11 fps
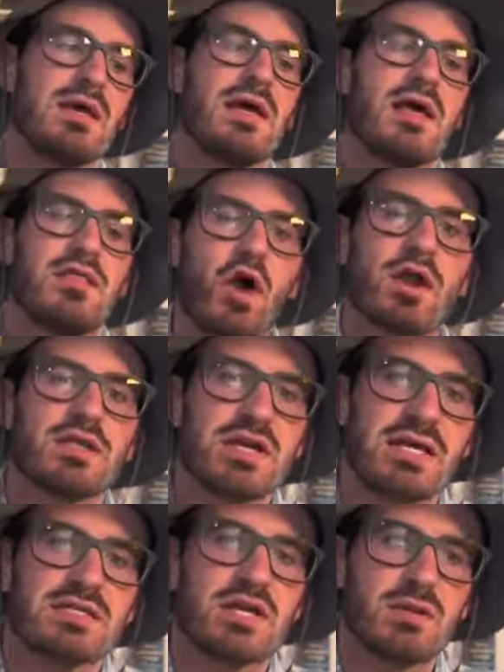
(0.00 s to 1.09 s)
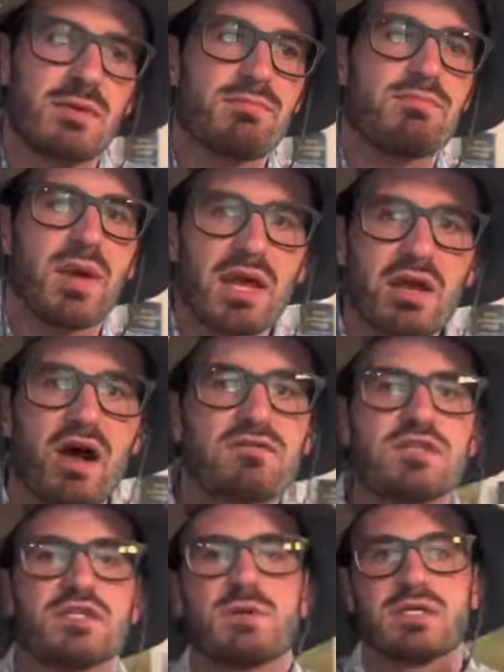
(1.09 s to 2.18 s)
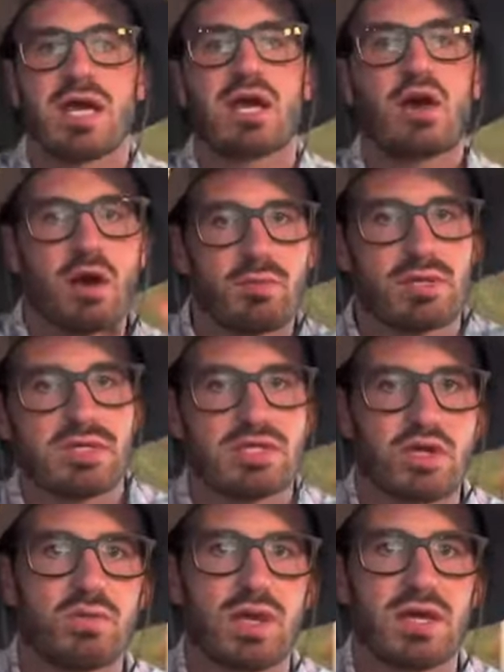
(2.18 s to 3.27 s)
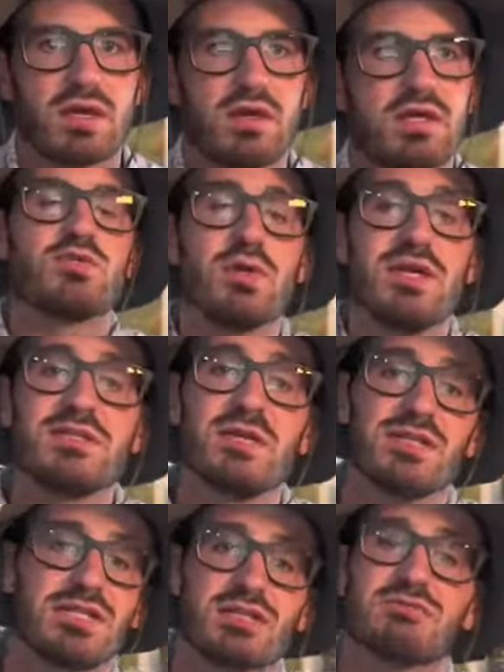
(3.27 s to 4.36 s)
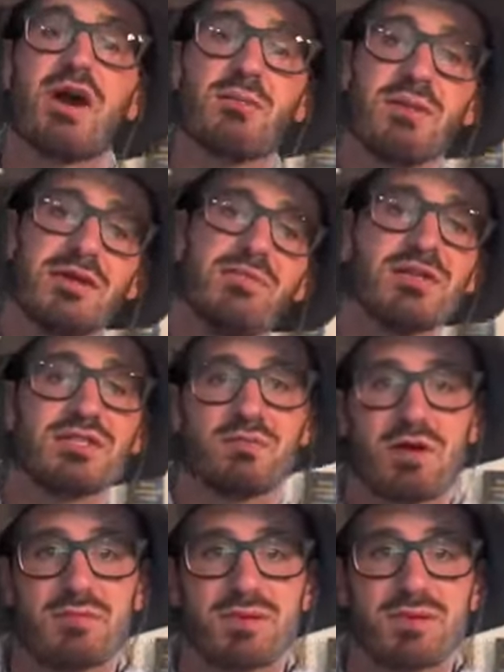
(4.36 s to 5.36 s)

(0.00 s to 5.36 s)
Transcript: the audience size is going to be big enough just because that company is so big. It's really easy because it's just company plus department.